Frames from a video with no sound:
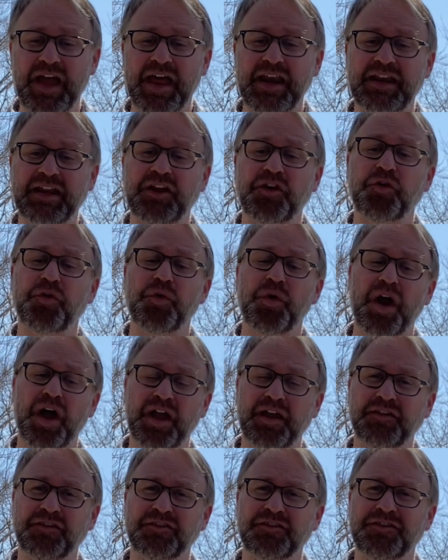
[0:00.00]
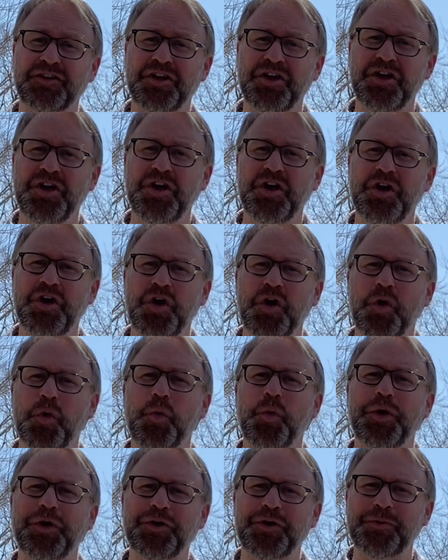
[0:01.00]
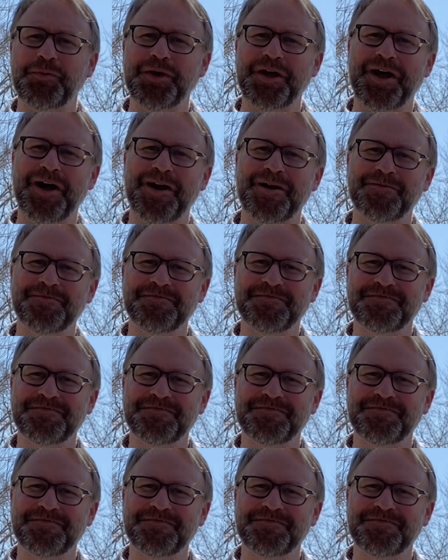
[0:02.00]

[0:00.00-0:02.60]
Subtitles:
in Christ we are to become.